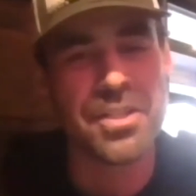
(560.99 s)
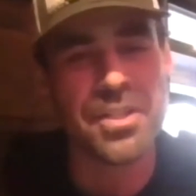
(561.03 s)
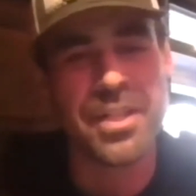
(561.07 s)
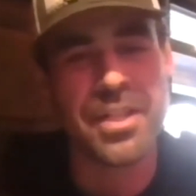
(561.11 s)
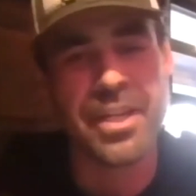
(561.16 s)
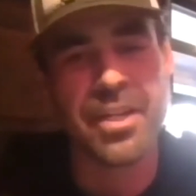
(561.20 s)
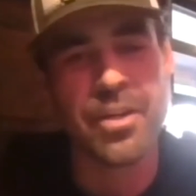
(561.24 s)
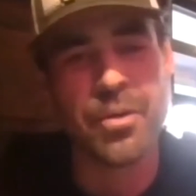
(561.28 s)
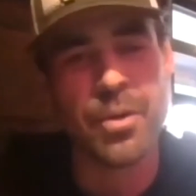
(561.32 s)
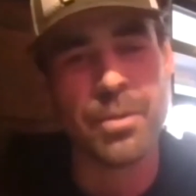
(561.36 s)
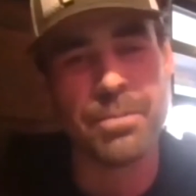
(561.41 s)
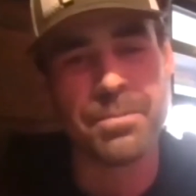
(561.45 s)
and they
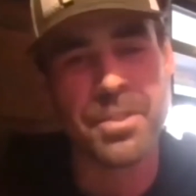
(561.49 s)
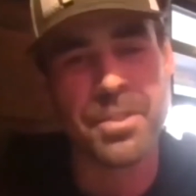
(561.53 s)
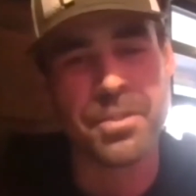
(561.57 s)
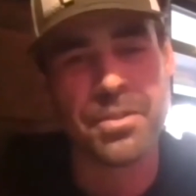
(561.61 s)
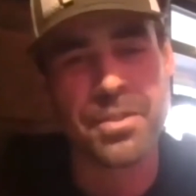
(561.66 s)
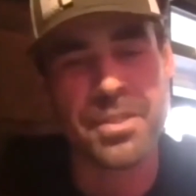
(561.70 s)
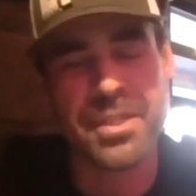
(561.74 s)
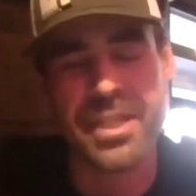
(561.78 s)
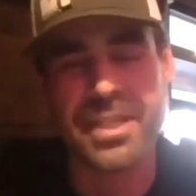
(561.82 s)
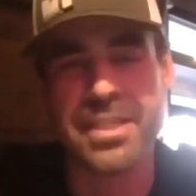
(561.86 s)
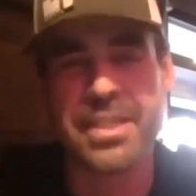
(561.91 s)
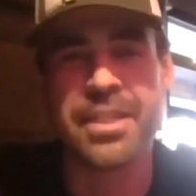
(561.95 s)
go up to
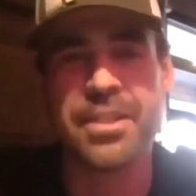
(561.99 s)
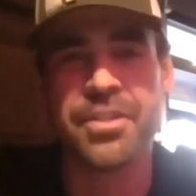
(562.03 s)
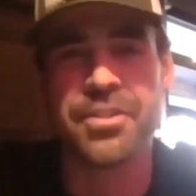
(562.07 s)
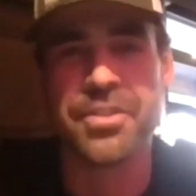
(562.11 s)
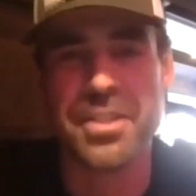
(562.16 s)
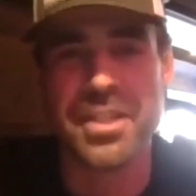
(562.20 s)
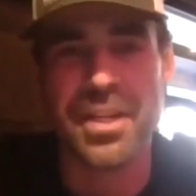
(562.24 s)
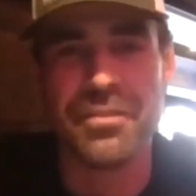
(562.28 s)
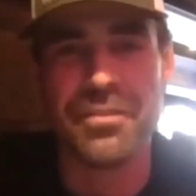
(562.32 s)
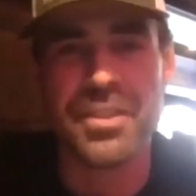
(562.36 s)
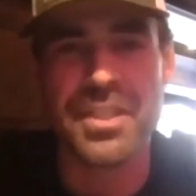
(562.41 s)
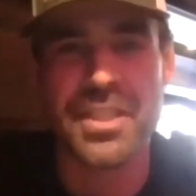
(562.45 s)
16 or
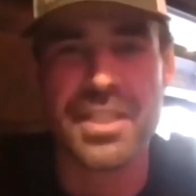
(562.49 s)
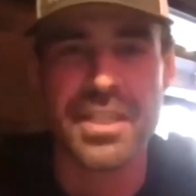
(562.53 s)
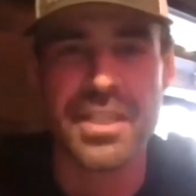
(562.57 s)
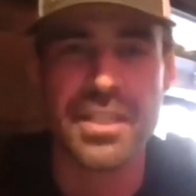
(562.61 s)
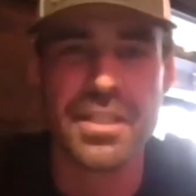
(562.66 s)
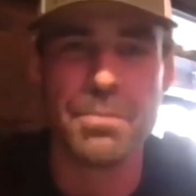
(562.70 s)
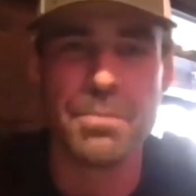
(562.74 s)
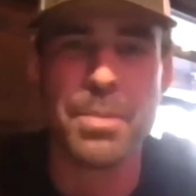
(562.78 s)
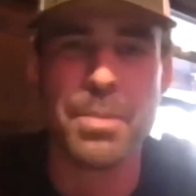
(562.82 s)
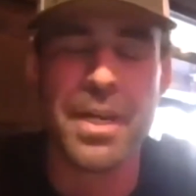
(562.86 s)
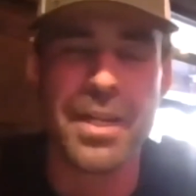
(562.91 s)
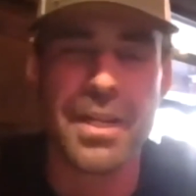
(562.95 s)
17,
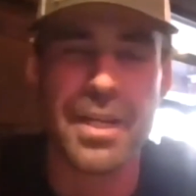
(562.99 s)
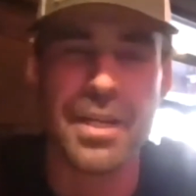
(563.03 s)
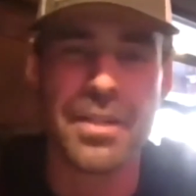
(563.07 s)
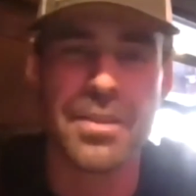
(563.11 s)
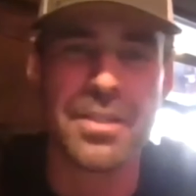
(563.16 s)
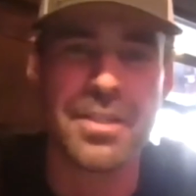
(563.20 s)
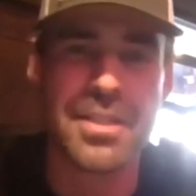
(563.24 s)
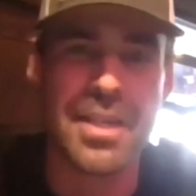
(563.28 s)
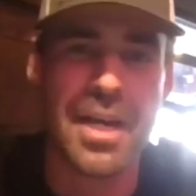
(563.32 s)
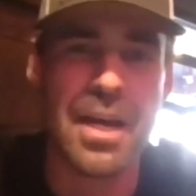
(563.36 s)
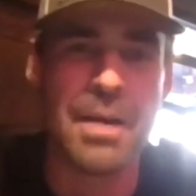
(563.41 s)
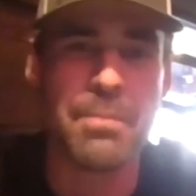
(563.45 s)
depending on the
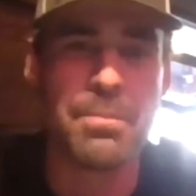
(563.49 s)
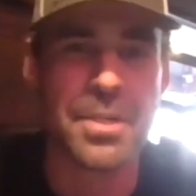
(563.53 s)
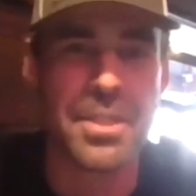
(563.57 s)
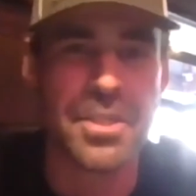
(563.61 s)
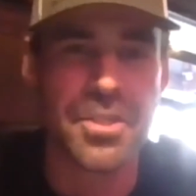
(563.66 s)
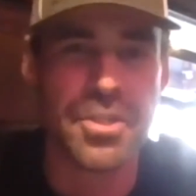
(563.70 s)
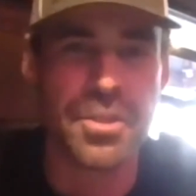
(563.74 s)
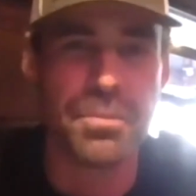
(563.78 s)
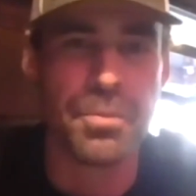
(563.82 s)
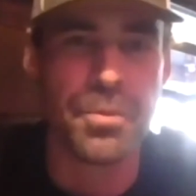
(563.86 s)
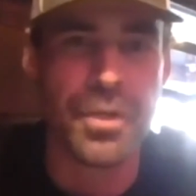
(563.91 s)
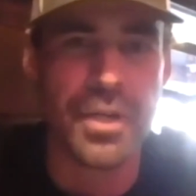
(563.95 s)
toppings
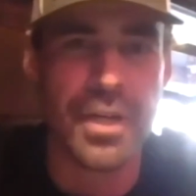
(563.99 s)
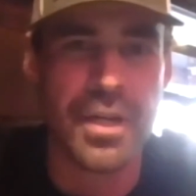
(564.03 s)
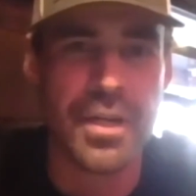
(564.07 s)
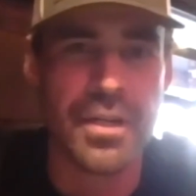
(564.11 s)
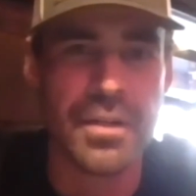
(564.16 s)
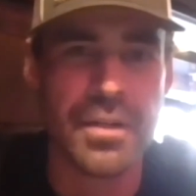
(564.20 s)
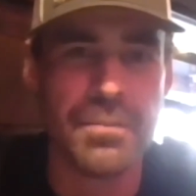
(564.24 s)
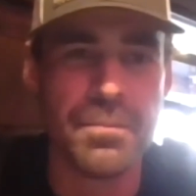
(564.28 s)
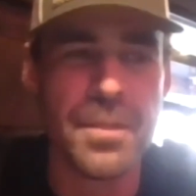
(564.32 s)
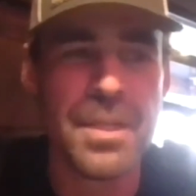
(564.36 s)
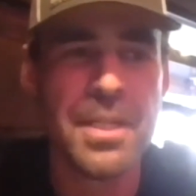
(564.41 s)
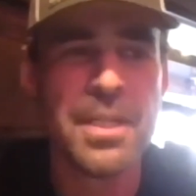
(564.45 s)
you put on
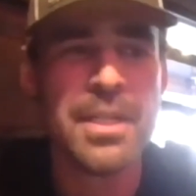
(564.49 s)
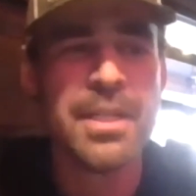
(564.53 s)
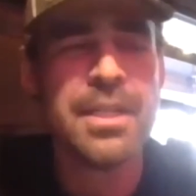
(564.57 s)
them.